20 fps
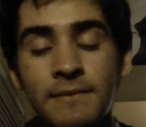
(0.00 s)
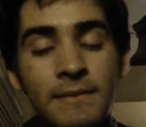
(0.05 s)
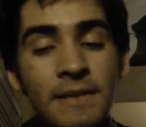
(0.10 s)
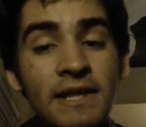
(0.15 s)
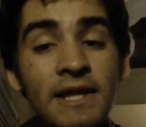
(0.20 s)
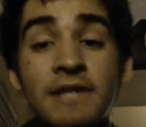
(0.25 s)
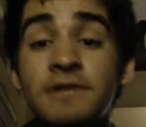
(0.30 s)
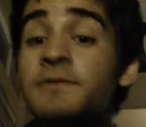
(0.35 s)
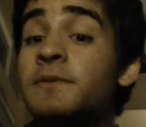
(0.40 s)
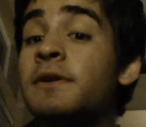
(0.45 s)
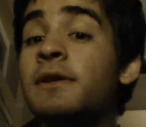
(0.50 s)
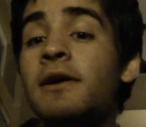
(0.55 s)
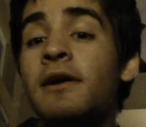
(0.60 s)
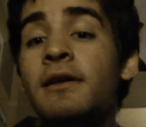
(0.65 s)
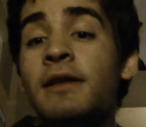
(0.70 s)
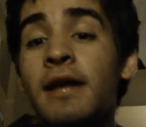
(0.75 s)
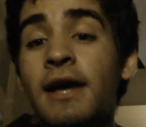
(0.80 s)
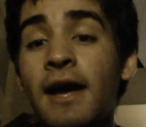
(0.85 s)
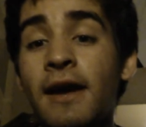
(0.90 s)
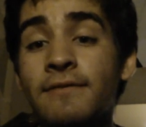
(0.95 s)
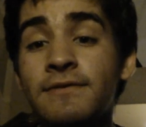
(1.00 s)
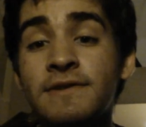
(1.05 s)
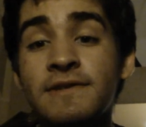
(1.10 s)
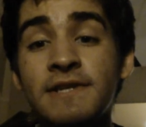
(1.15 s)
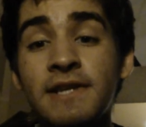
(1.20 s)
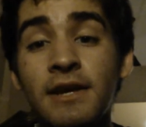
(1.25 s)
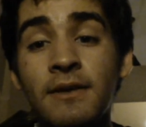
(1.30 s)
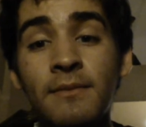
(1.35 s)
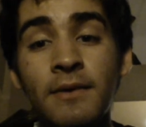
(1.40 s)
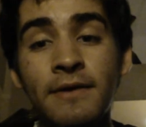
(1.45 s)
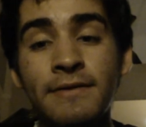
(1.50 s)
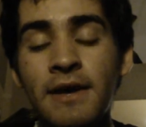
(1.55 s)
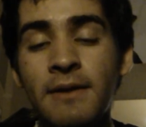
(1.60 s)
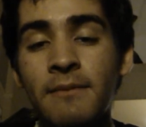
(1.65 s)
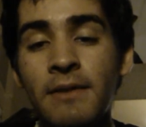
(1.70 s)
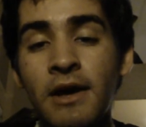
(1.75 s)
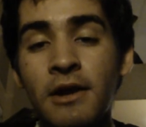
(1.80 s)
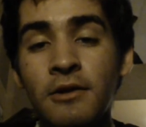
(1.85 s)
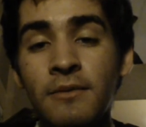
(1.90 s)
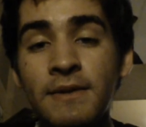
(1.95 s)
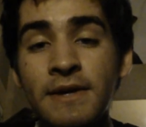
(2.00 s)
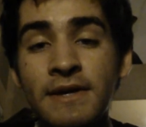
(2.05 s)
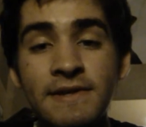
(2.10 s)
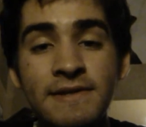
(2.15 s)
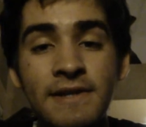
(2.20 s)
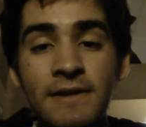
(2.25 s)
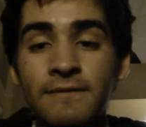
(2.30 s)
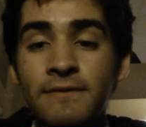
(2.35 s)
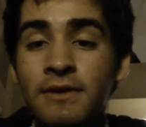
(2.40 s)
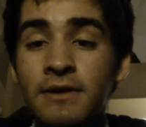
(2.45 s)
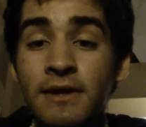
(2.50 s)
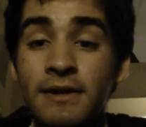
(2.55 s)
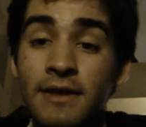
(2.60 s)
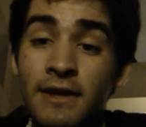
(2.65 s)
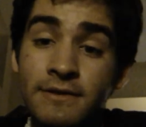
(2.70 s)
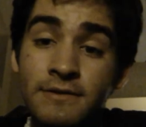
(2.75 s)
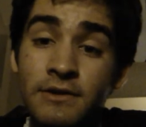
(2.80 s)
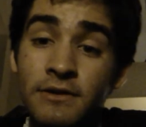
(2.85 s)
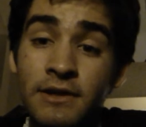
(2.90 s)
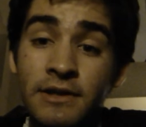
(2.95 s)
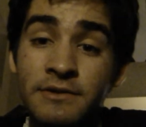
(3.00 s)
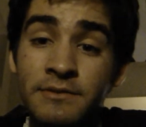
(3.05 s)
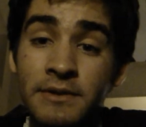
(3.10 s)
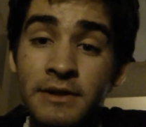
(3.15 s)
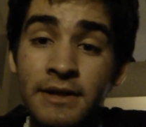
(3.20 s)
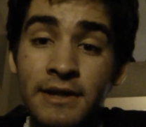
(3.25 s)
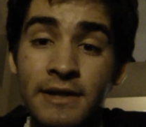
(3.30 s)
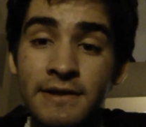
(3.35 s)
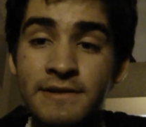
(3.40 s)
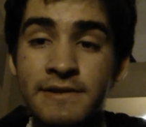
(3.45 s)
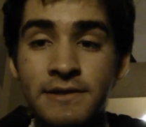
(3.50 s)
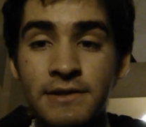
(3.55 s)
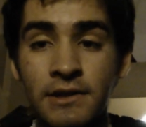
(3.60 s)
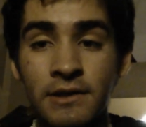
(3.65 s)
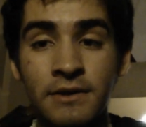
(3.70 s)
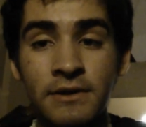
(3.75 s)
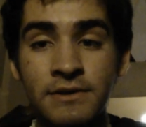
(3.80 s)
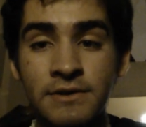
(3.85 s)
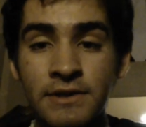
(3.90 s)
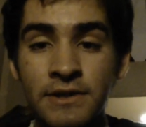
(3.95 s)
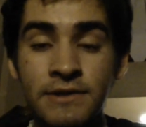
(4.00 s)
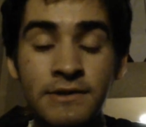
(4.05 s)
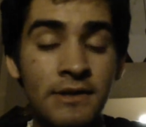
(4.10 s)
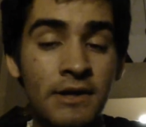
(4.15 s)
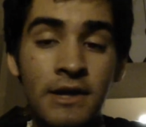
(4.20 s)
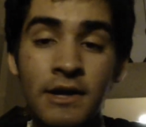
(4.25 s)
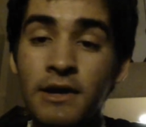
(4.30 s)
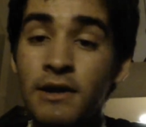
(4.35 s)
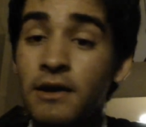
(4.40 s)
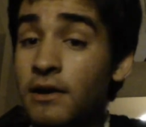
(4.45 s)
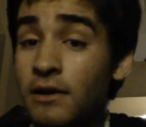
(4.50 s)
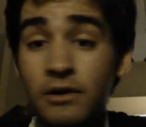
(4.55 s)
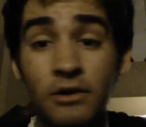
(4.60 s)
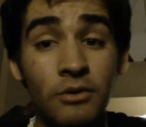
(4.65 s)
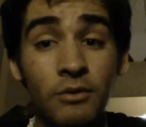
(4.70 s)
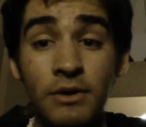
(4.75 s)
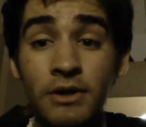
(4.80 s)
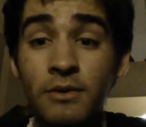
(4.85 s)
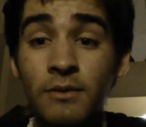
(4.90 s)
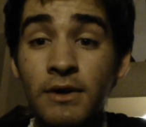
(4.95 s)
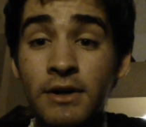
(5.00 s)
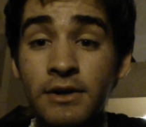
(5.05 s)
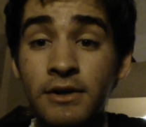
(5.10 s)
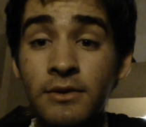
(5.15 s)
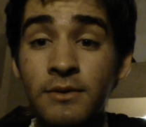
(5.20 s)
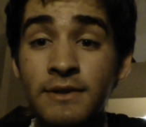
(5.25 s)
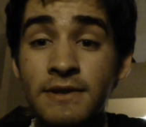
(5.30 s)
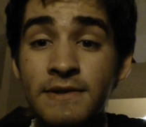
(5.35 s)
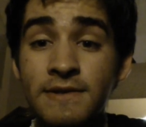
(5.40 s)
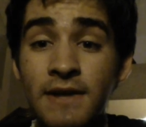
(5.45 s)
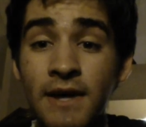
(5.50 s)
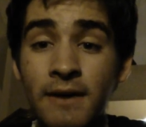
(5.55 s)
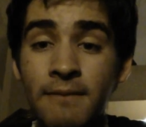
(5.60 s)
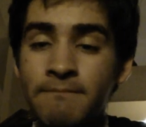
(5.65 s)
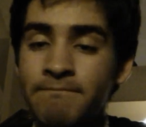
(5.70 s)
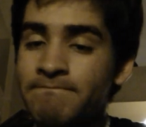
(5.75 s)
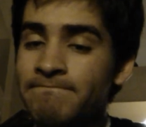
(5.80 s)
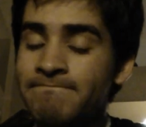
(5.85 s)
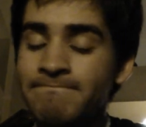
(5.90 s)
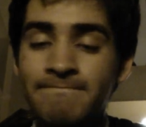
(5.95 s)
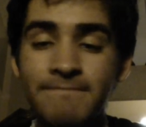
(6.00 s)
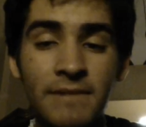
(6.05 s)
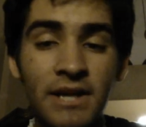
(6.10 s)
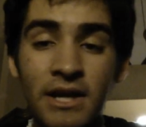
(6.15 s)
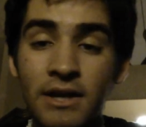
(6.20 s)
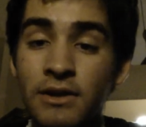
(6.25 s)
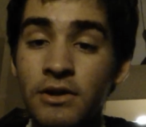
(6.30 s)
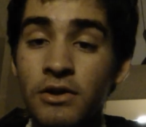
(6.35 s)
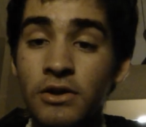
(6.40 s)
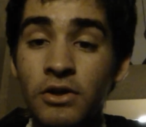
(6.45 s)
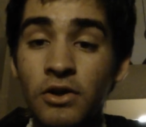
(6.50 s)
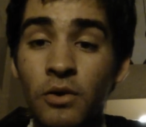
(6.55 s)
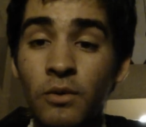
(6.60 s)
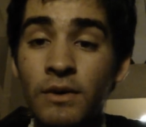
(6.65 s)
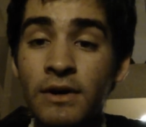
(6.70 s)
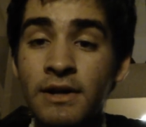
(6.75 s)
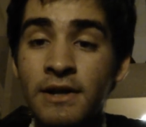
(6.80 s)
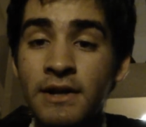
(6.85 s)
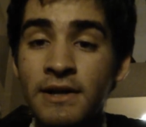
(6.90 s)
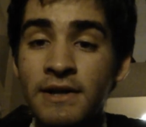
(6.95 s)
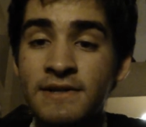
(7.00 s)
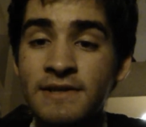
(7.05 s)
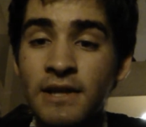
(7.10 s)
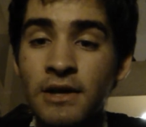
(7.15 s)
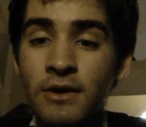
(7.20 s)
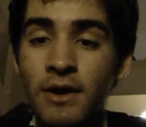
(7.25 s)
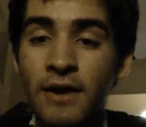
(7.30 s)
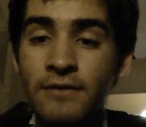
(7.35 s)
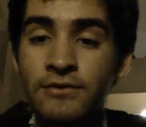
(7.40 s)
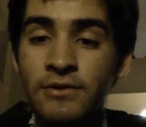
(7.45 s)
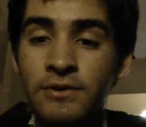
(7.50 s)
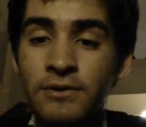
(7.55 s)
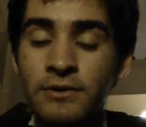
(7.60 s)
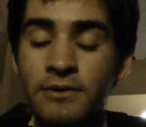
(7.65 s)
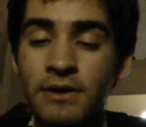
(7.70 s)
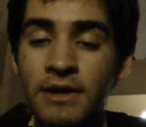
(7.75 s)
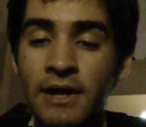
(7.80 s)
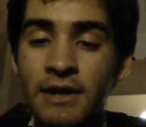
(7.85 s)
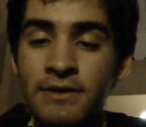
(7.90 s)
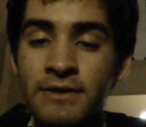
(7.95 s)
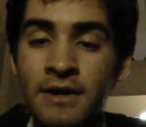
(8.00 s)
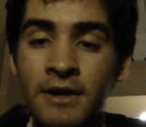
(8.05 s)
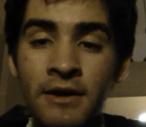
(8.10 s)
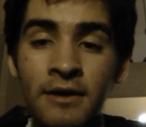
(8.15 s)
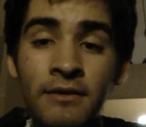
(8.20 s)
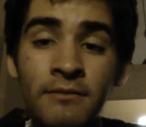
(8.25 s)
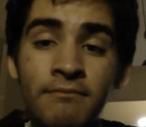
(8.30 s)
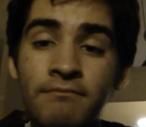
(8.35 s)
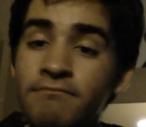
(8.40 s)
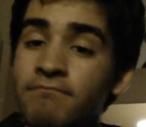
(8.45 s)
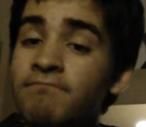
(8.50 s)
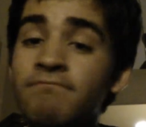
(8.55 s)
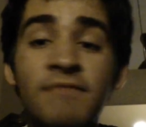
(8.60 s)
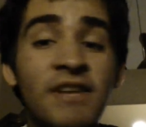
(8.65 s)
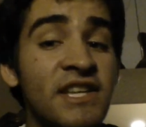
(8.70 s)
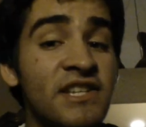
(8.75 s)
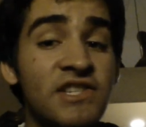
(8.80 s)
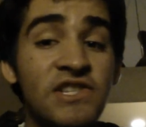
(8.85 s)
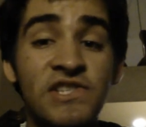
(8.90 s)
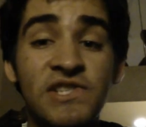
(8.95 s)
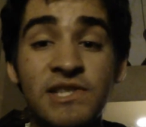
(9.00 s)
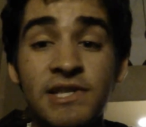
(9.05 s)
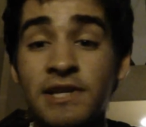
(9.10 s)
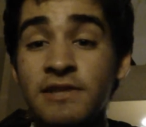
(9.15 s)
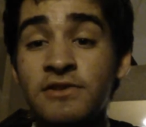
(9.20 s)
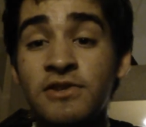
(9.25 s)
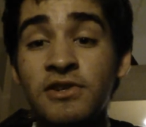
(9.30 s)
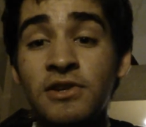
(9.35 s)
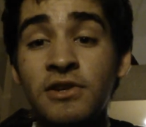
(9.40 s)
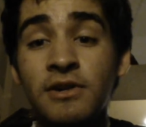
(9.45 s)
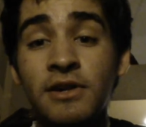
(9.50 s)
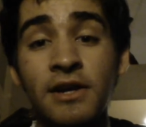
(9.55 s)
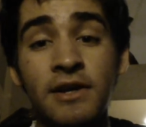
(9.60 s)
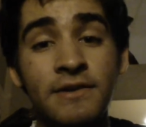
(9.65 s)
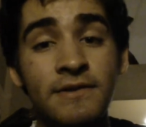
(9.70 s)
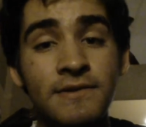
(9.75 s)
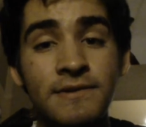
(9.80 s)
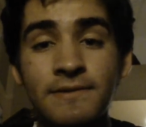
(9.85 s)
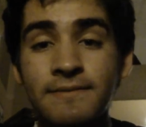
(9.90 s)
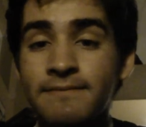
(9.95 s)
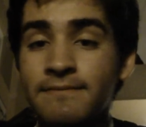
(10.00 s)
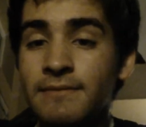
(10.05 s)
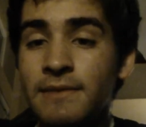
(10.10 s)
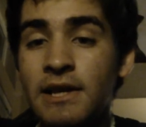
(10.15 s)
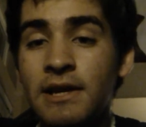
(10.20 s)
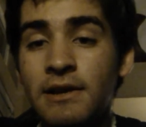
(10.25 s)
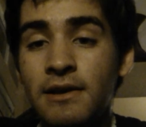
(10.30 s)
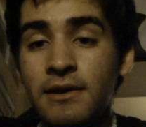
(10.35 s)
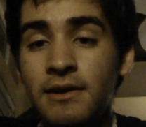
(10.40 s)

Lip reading: And that's really all I have to say about that matter, because I feel like that's all that's really necessary, is just know what you want to do in this game, know what it is that you have to do to get there, and just stick to your guns.